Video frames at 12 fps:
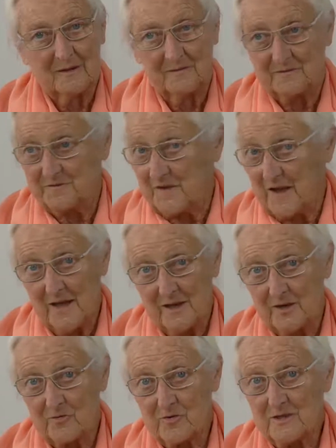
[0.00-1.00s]

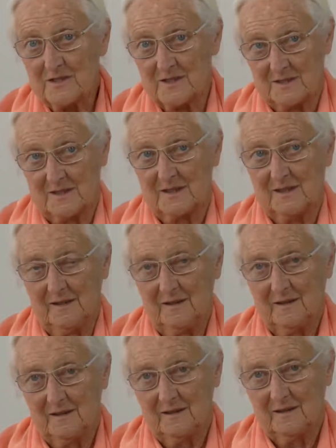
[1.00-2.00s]
fairly
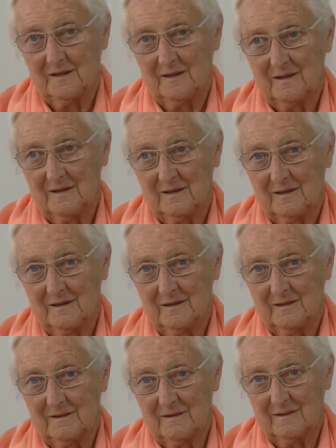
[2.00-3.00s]
recently
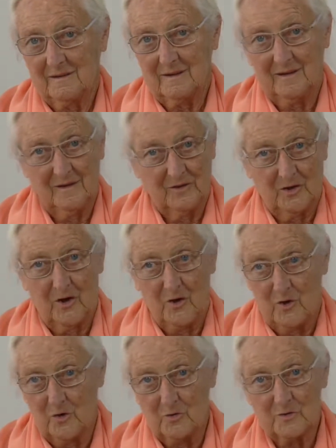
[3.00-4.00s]
in
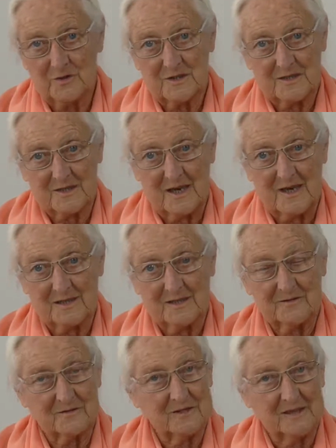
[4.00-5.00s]
our own
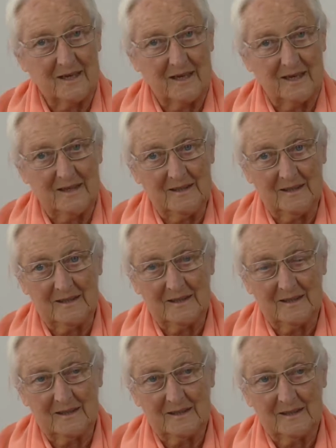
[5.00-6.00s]
society of today,
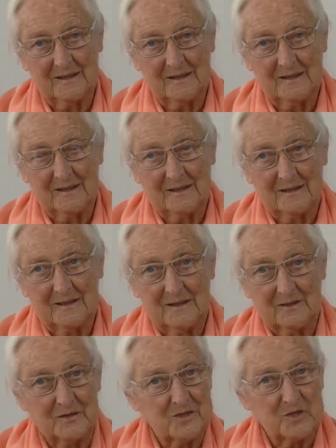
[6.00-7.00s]

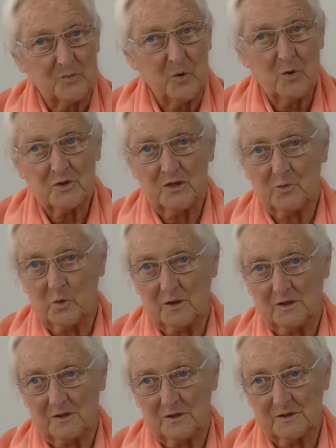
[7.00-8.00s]
in the sporting
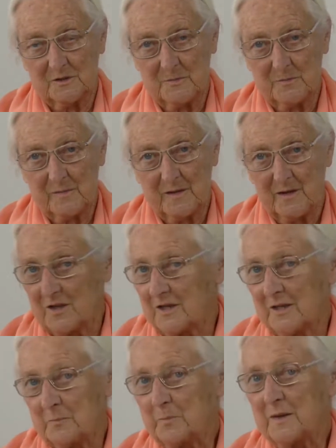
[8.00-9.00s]
world, the
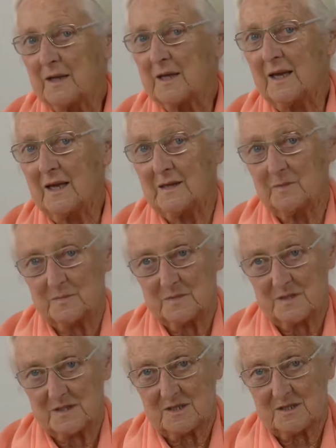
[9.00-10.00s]
Olympic
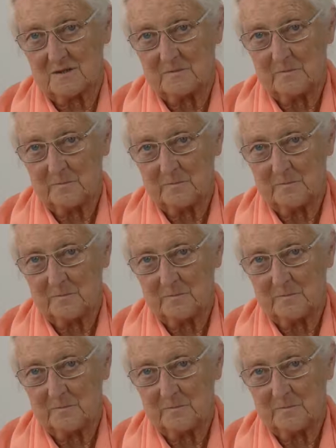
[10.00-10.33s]
Games,